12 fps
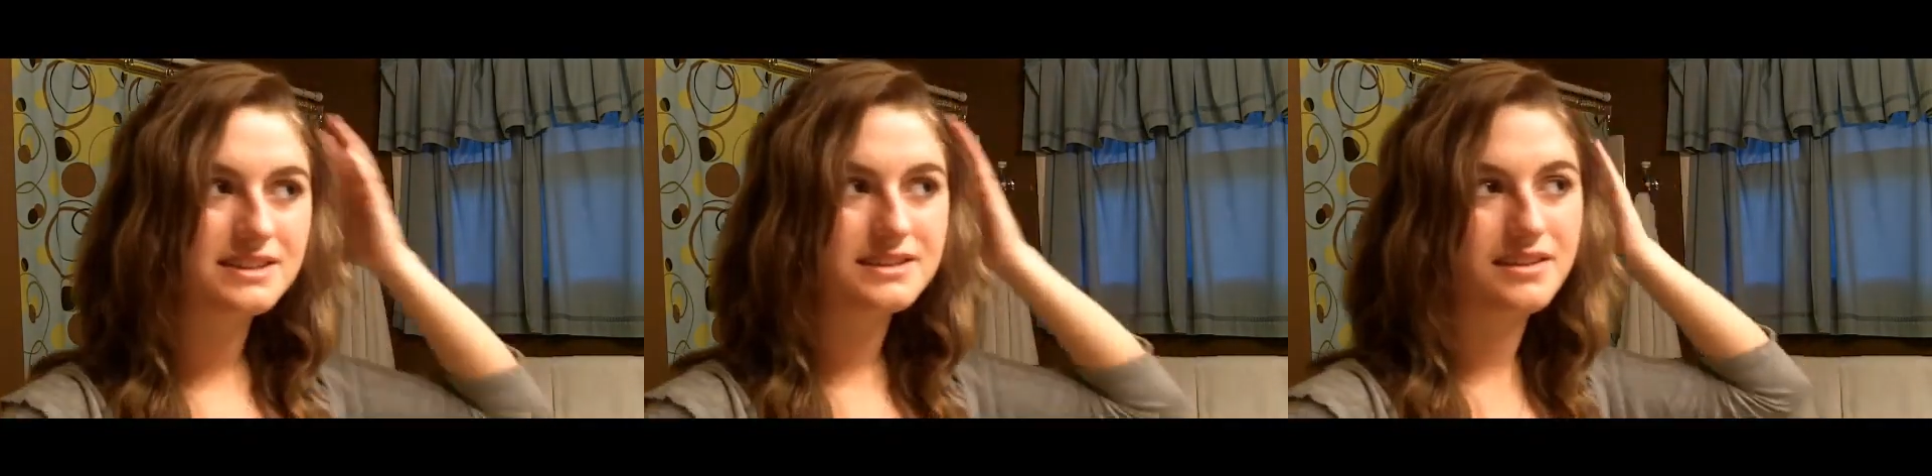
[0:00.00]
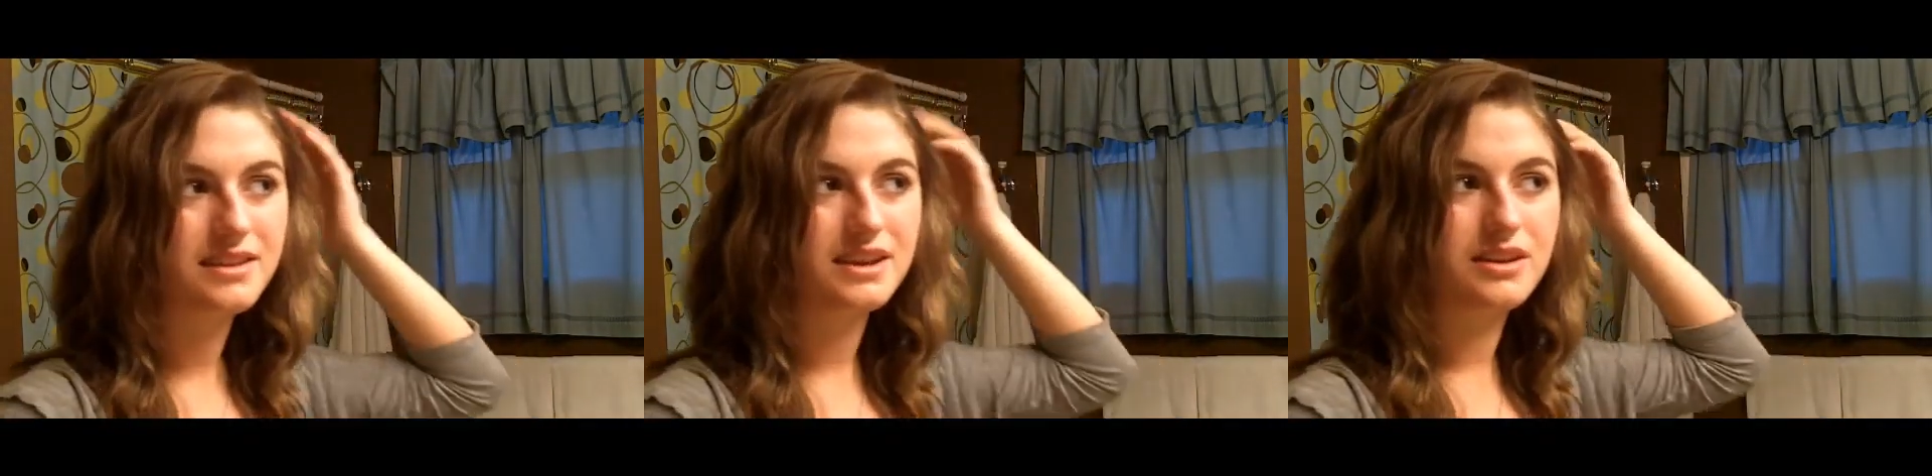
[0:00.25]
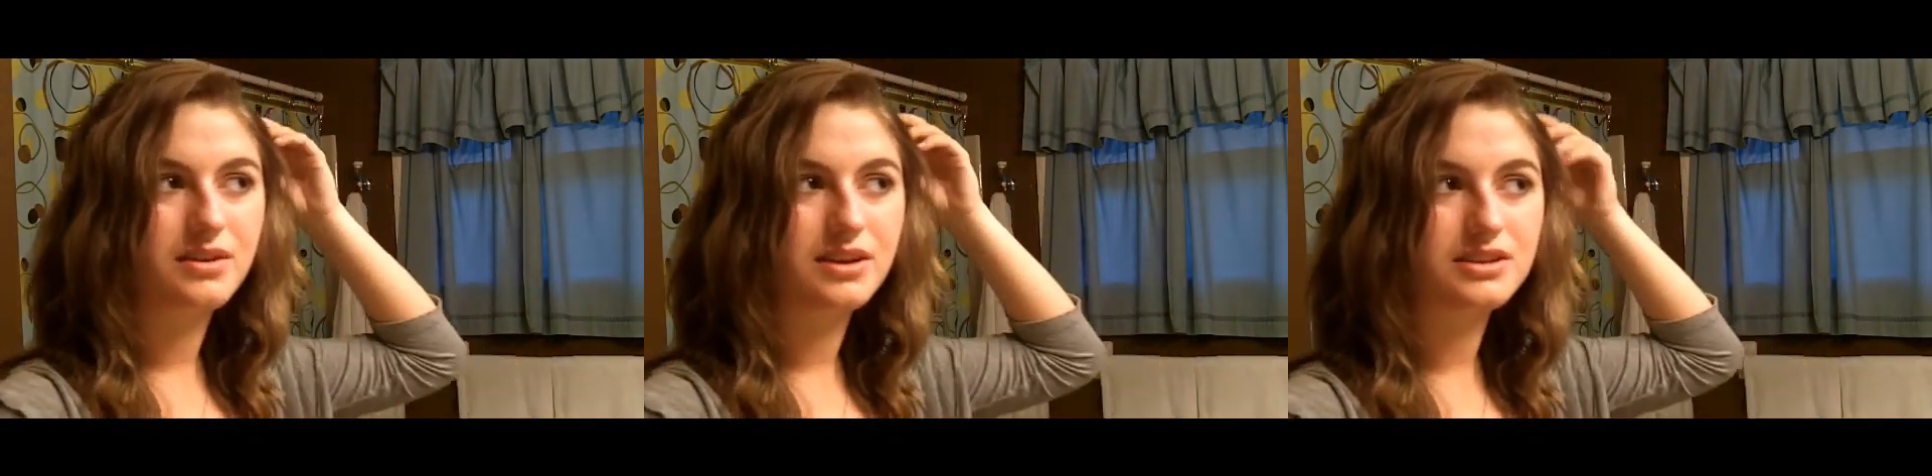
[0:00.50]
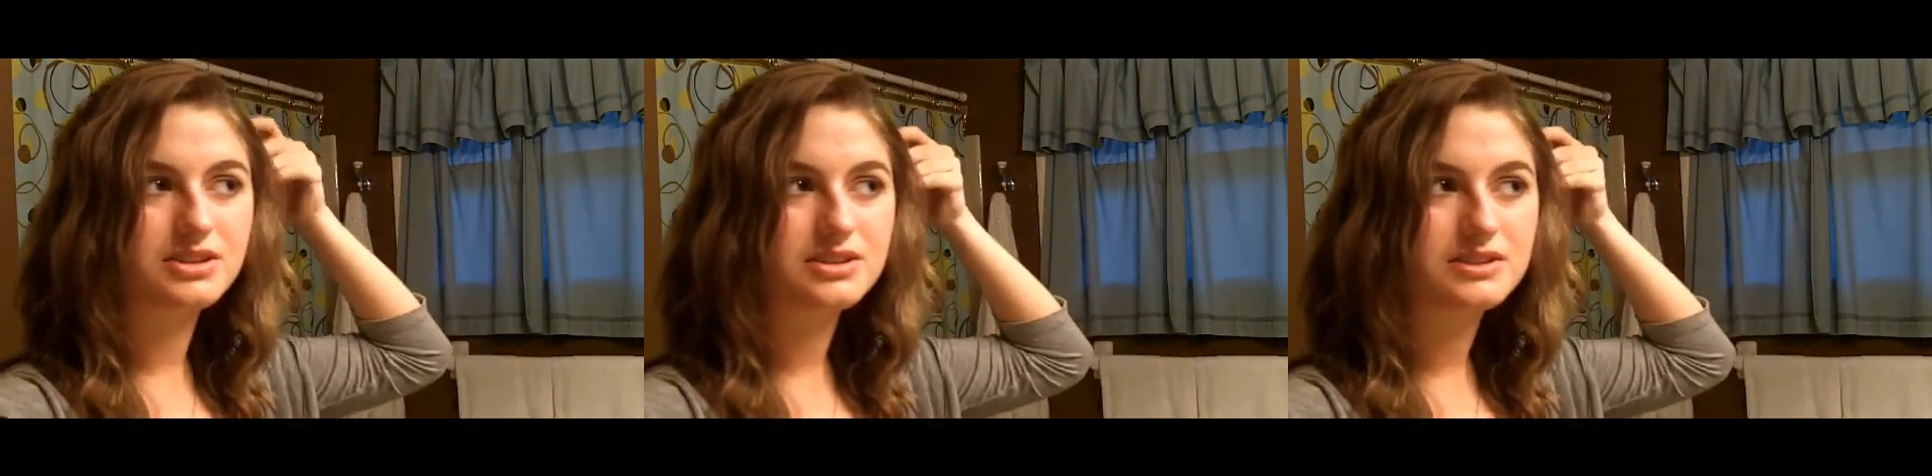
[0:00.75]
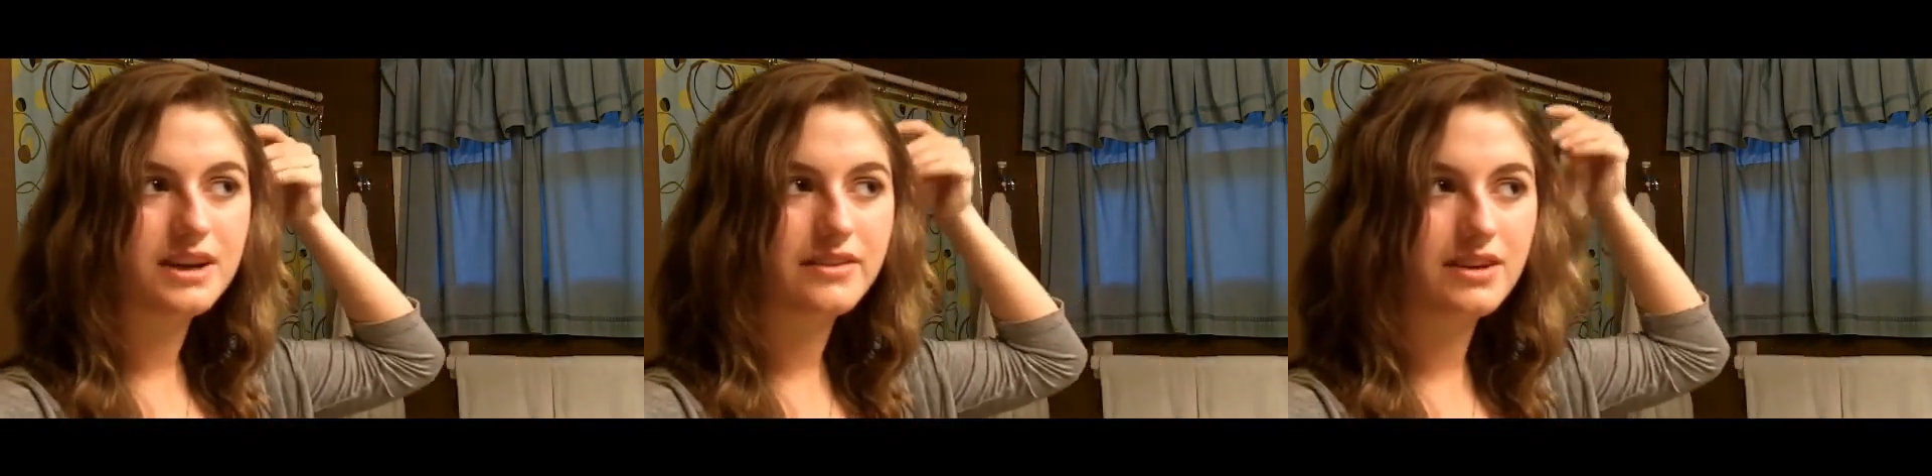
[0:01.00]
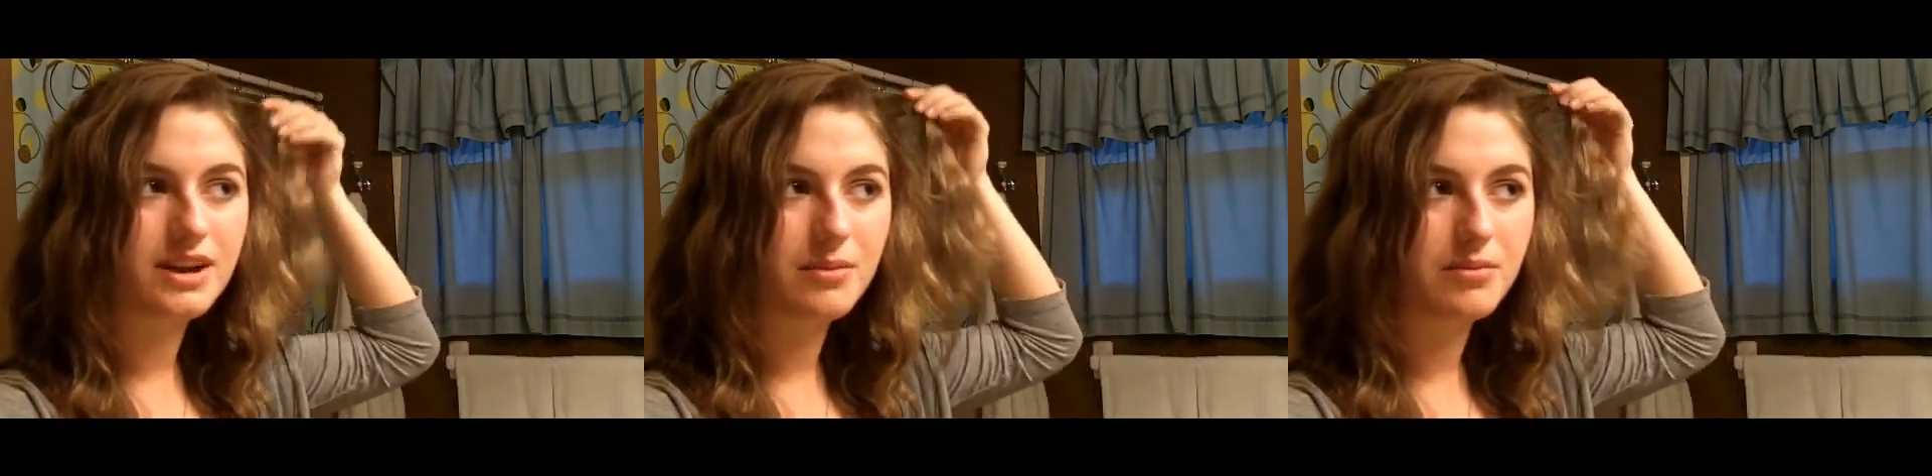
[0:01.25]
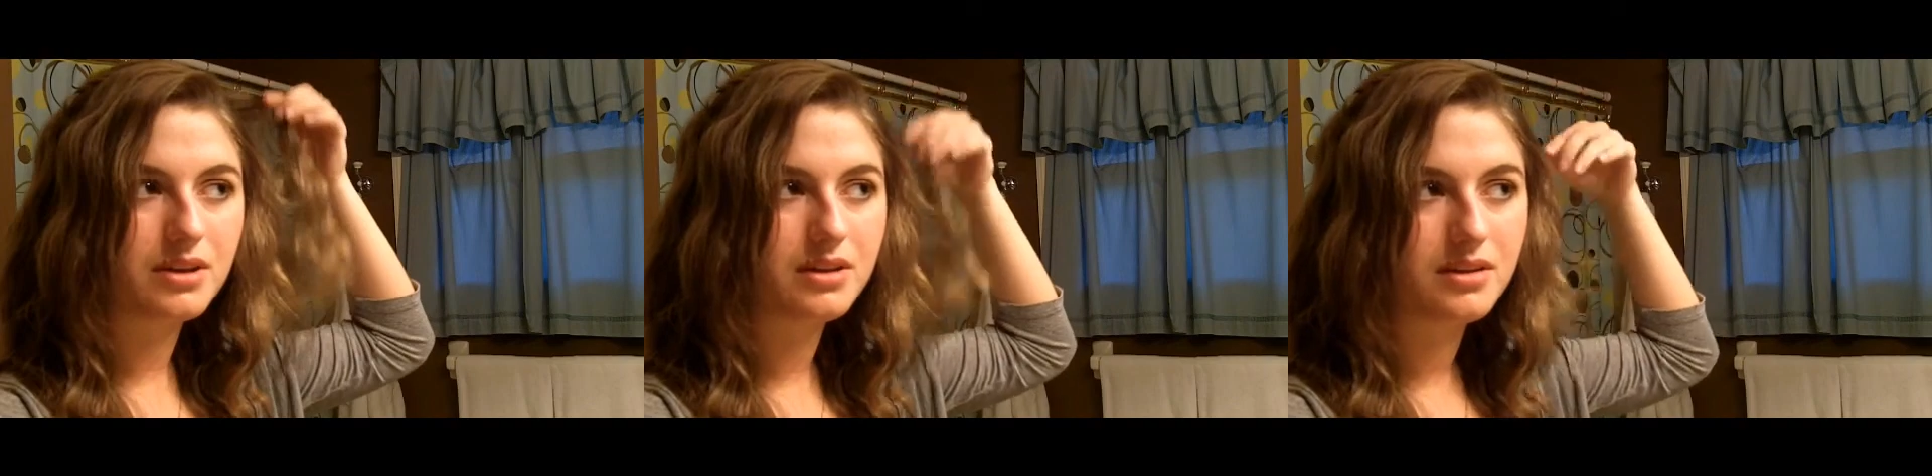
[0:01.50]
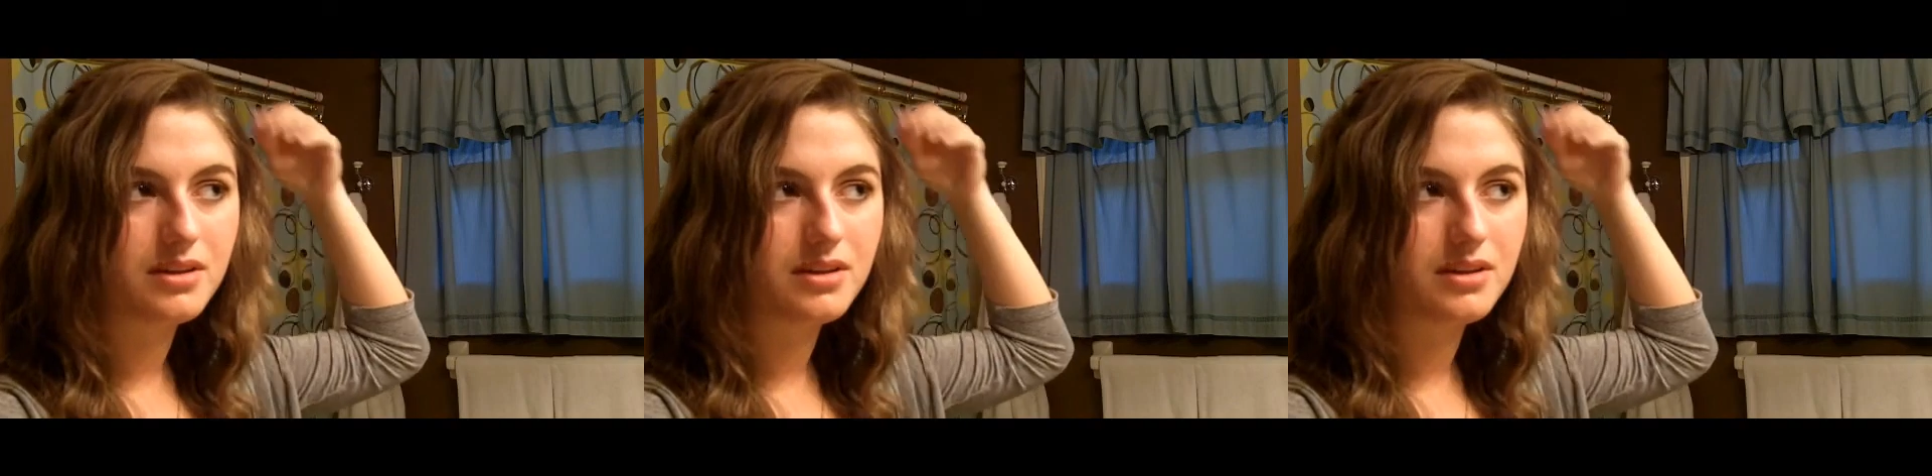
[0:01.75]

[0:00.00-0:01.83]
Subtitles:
so then you can just cover up